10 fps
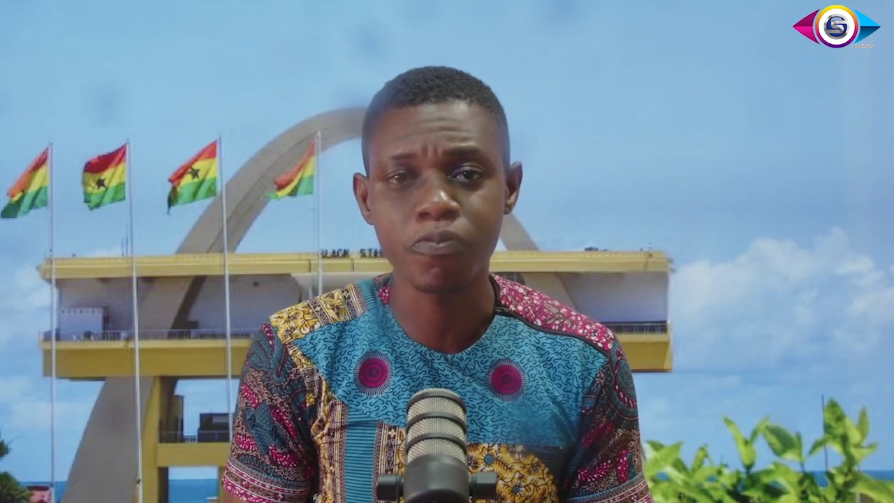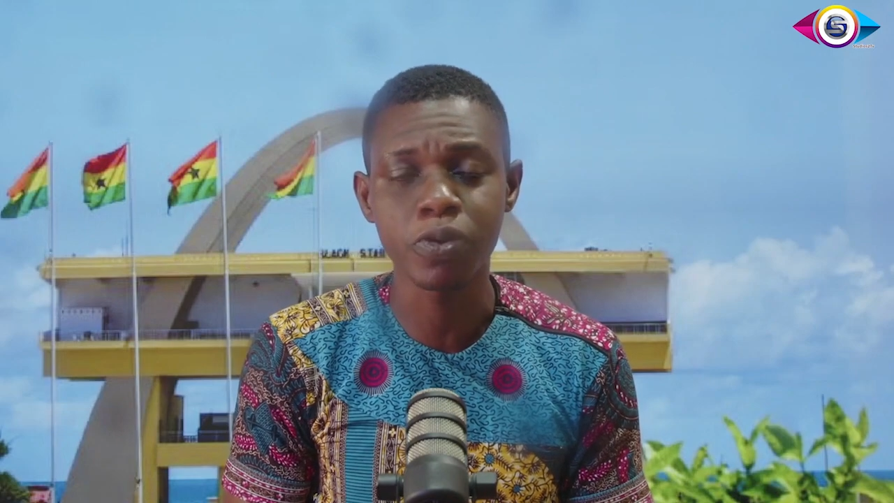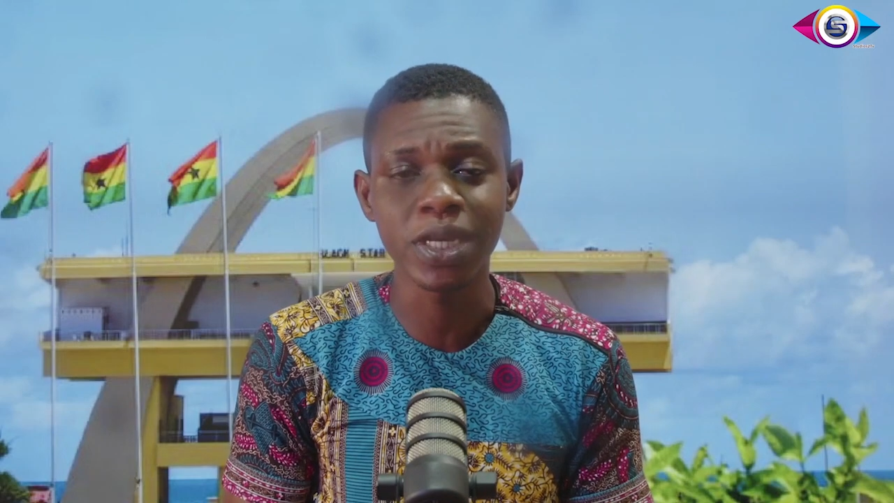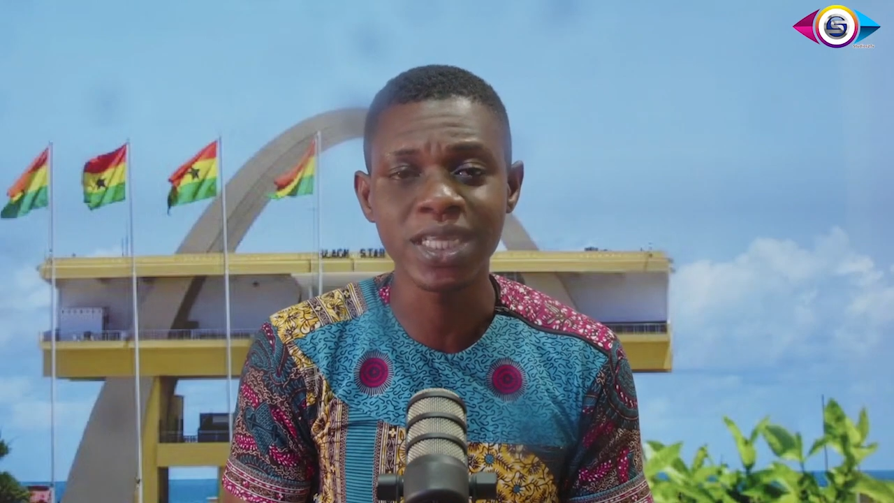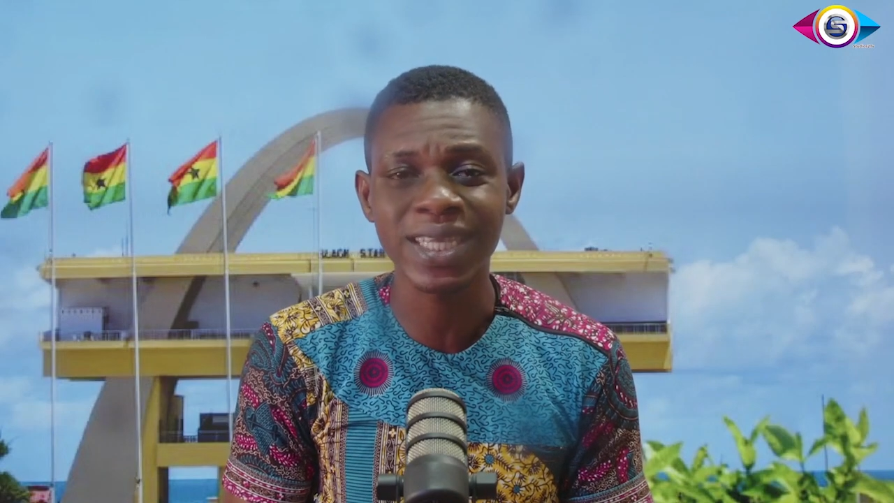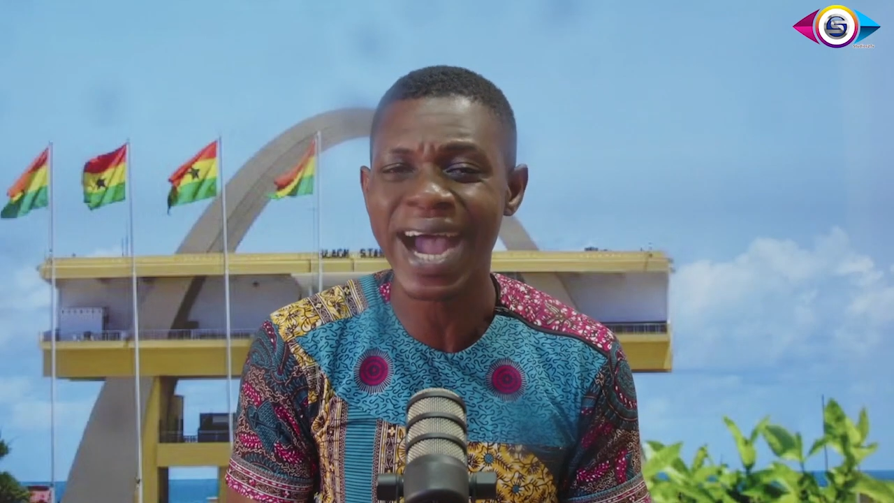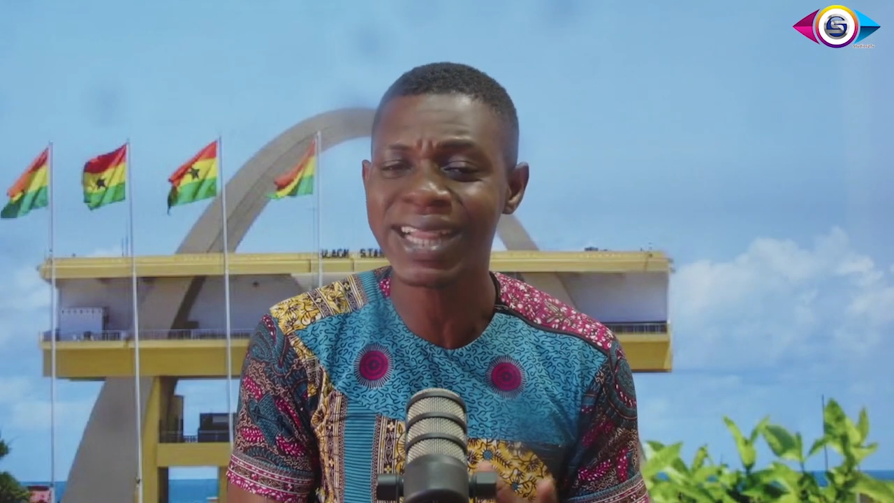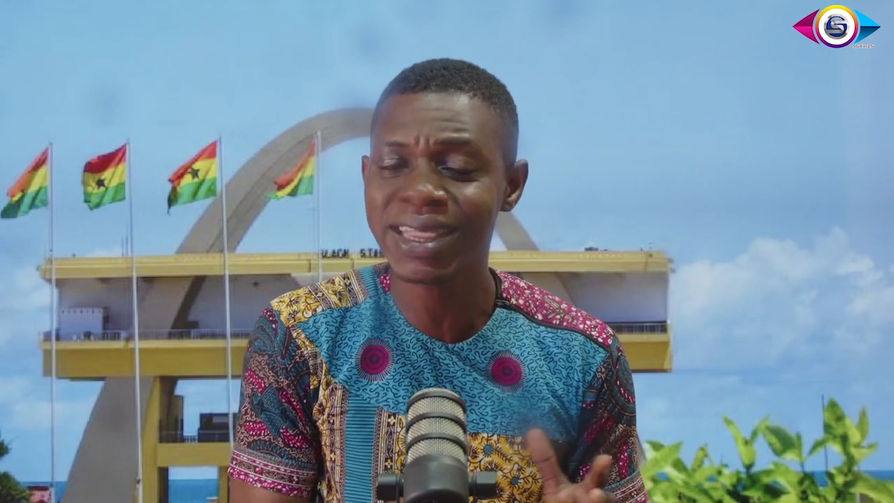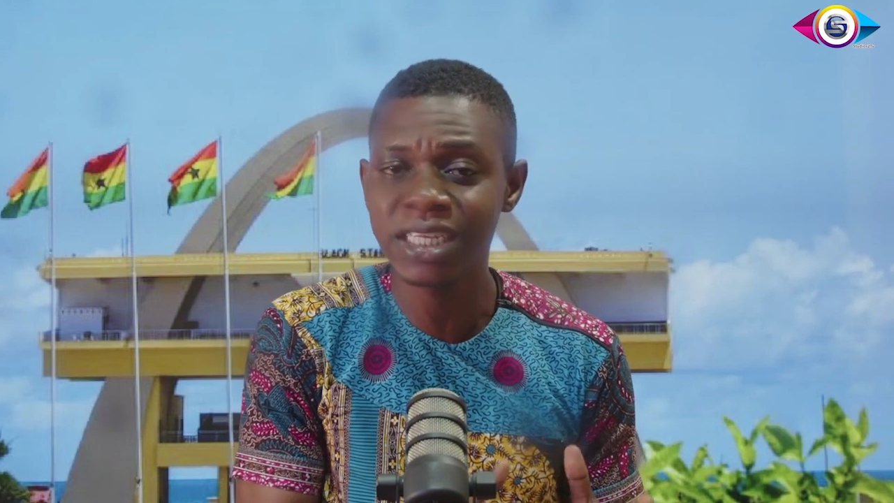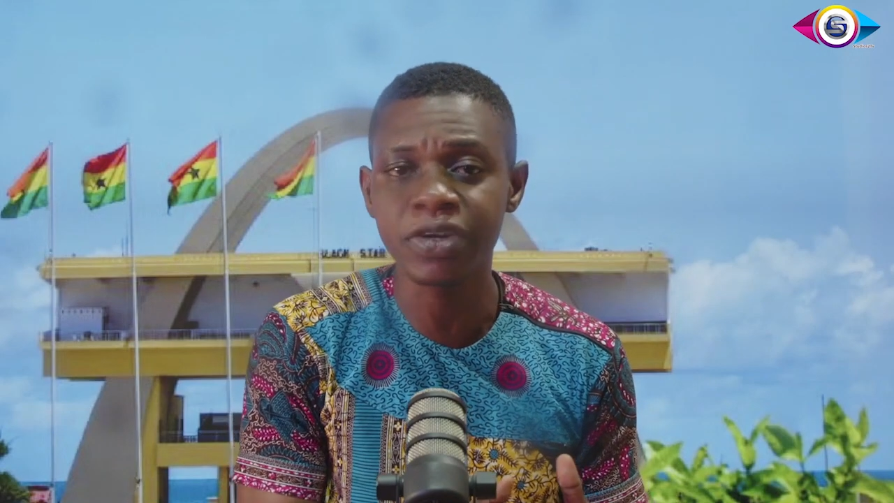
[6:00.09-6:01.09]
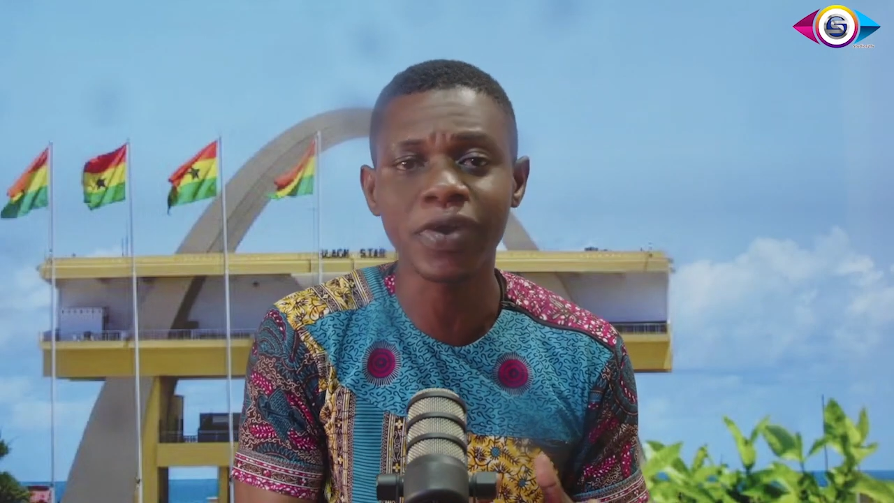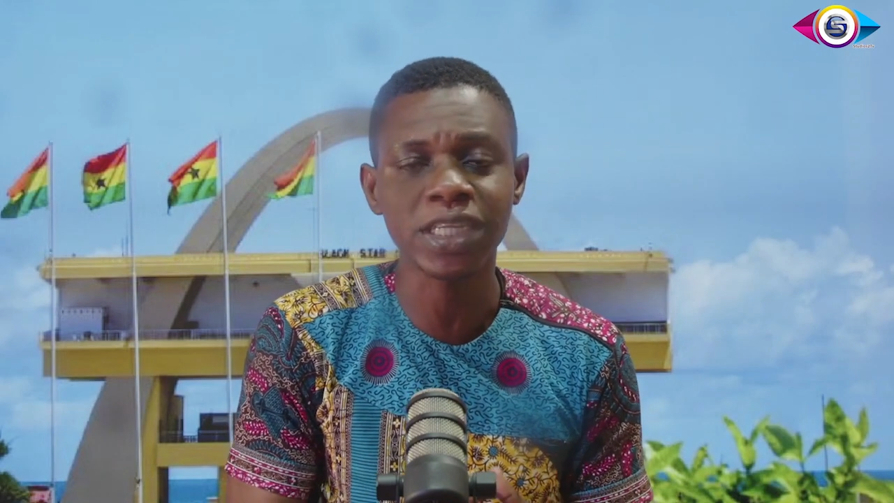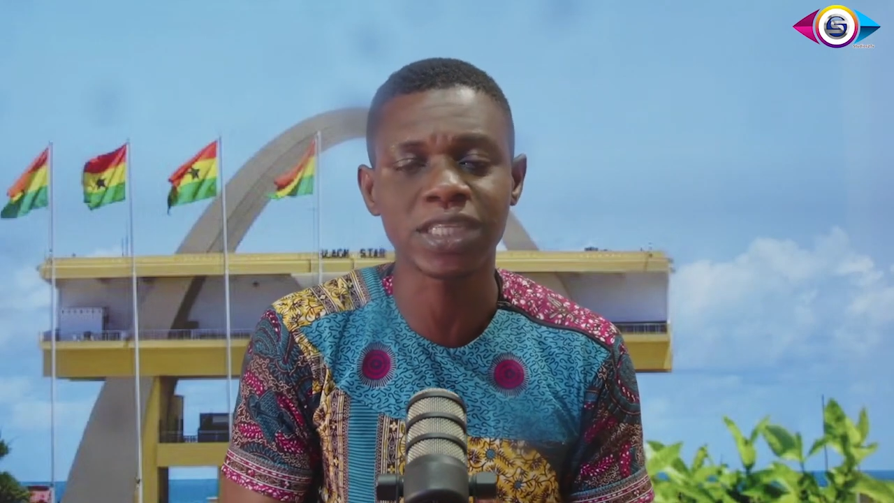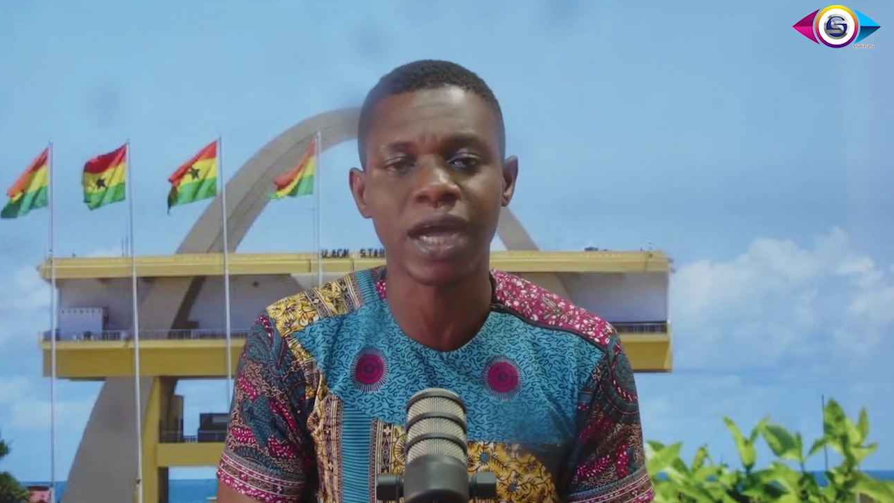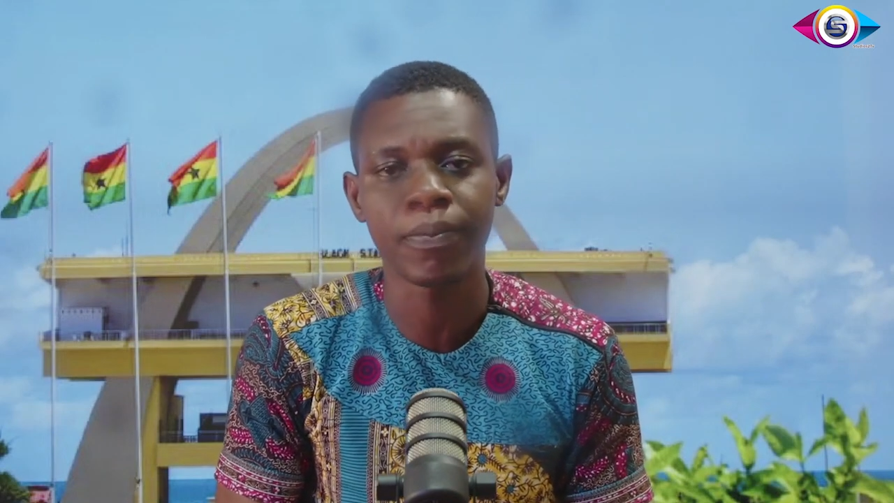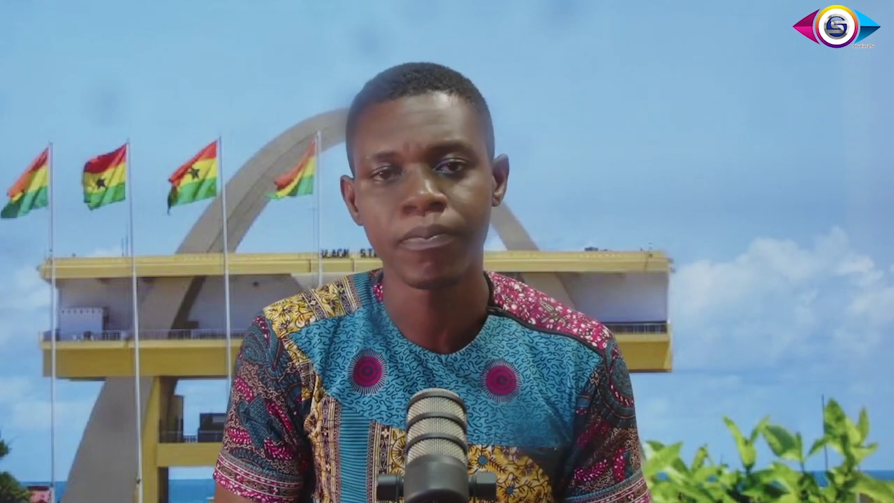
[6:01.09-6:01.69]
Police and the Director